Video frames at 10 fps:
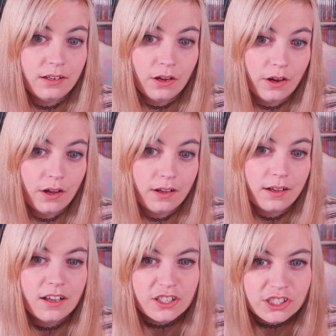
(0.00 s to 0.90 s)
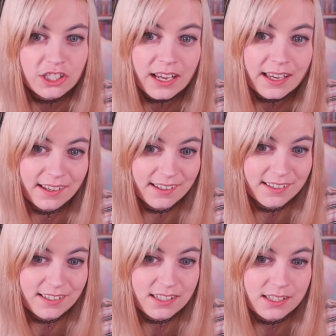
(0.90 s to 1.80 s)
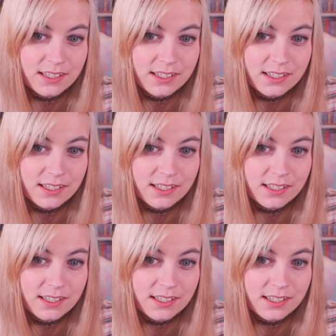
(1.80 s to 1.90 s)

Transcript: her. She is,